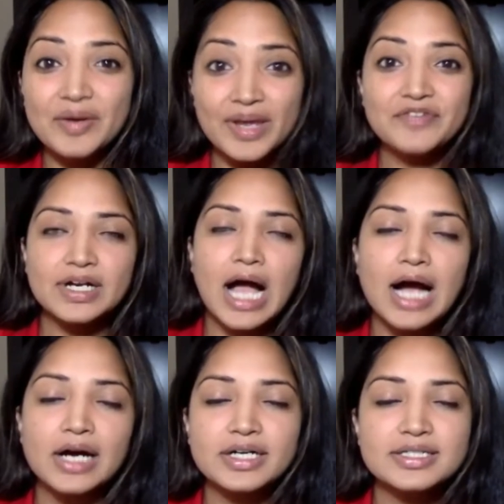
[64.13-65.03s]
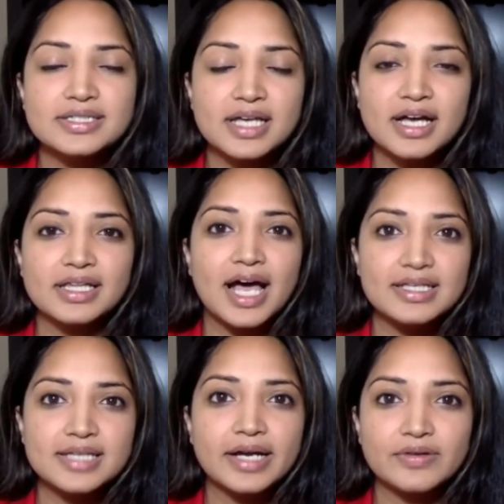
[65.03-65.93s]
ran for Congress
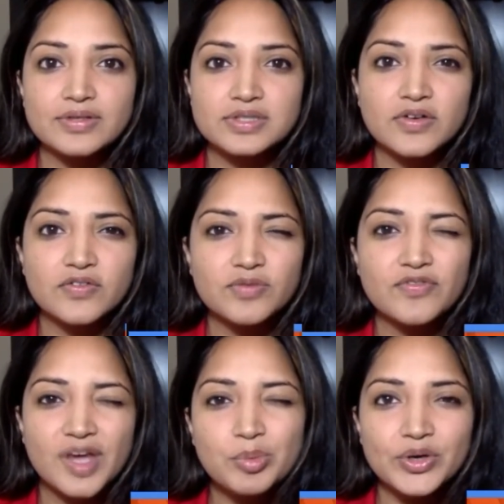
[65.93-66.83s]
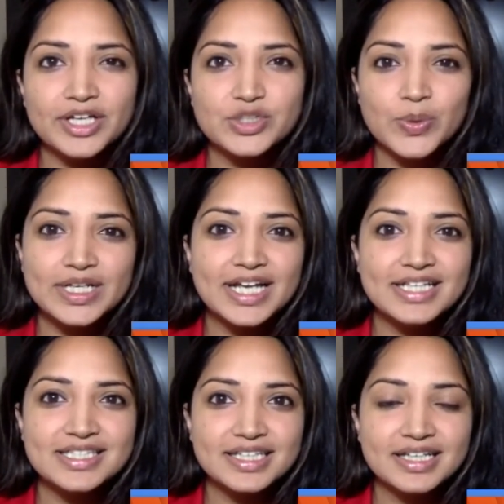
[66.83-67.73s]
last cycle, so from February
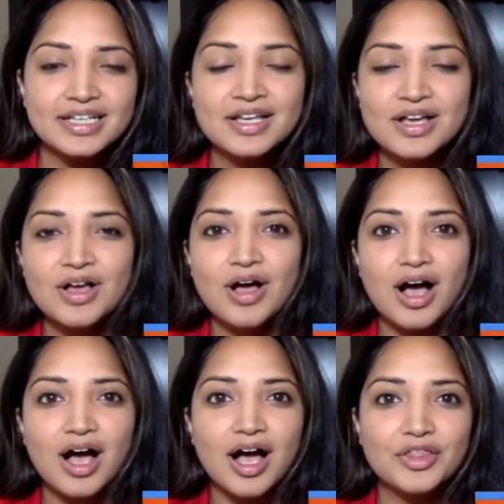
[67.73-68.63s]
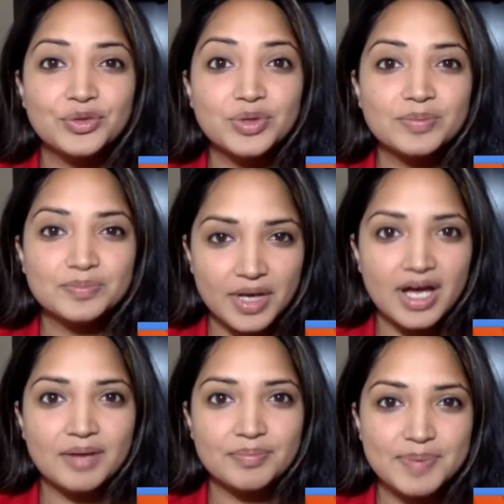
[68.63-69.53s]
2019 through
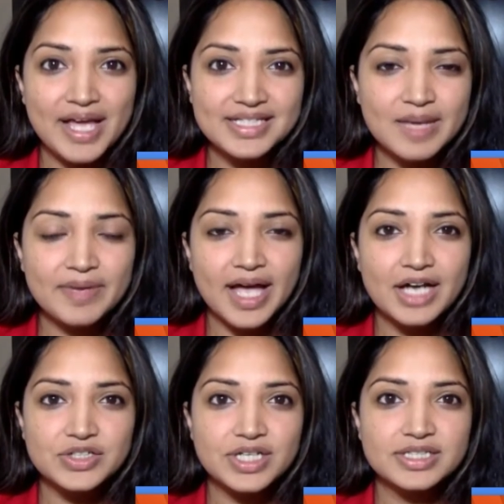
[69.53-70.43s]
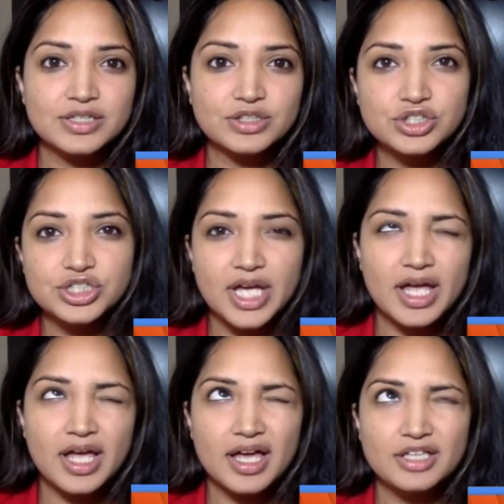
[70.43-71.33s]
the pandemic, actually, until
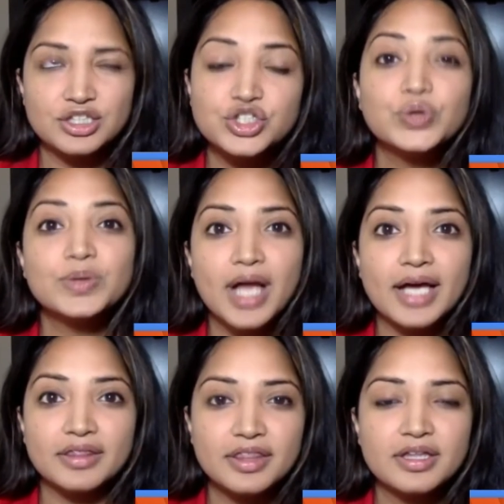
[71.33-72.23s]
June 9th.